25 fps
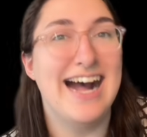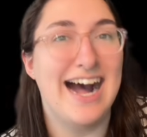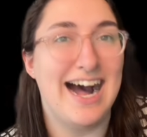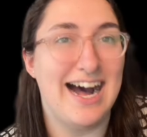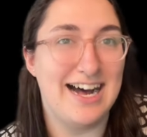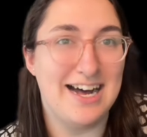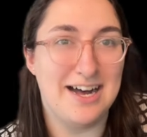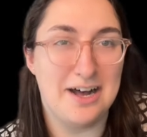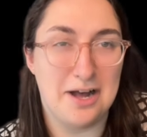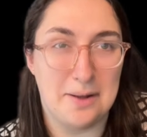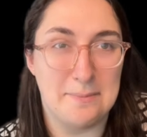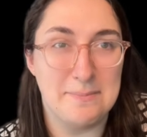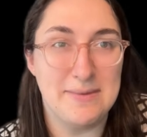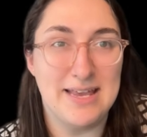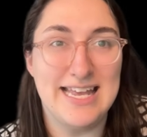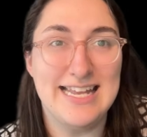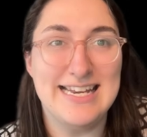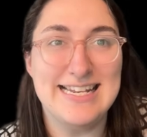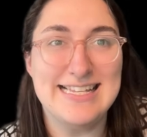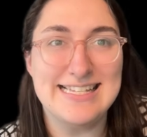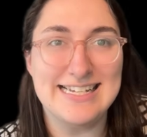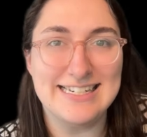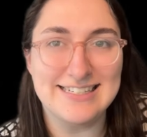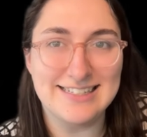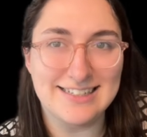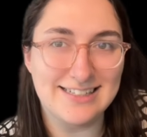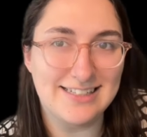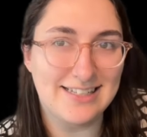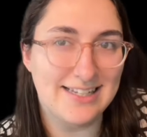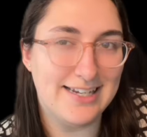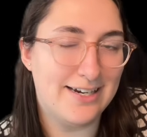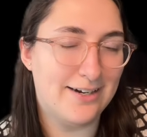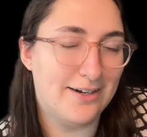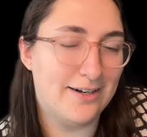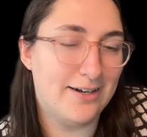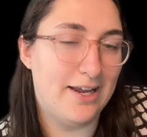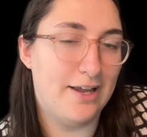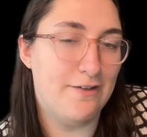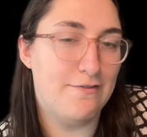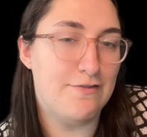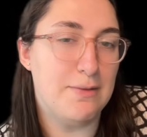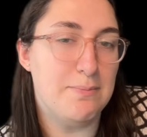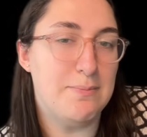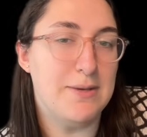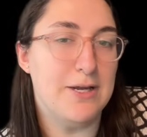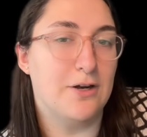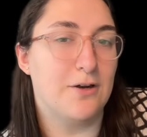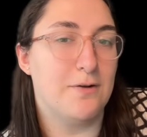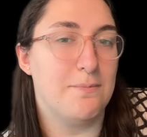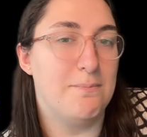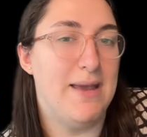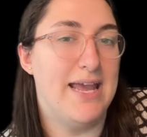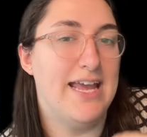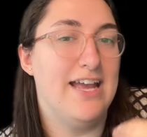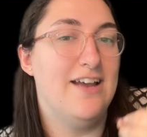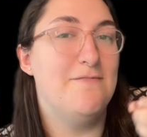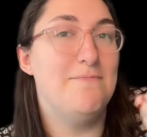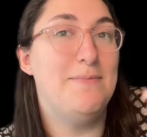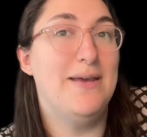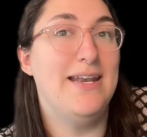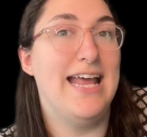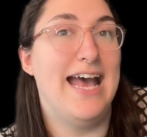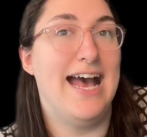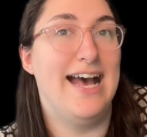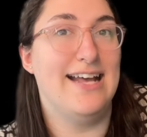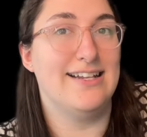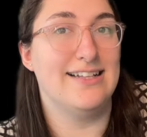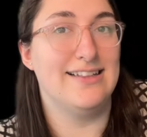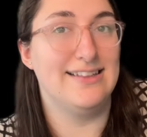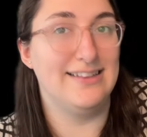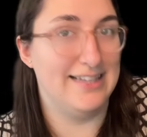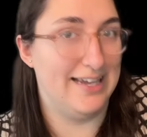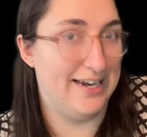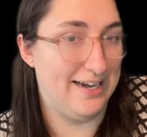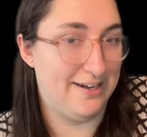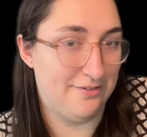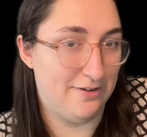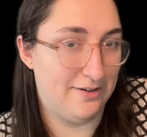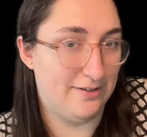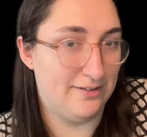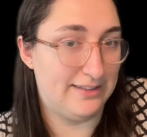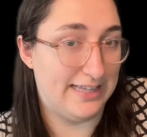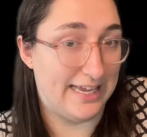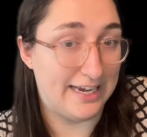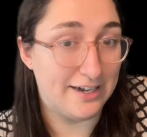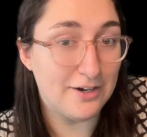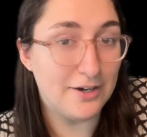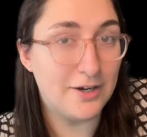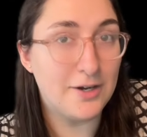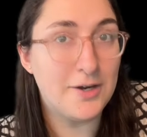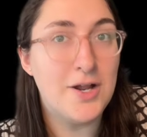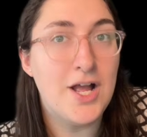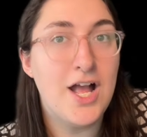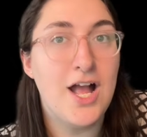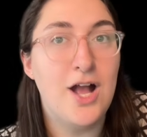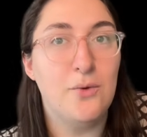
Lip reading: It is unclear if the beard may have been added later.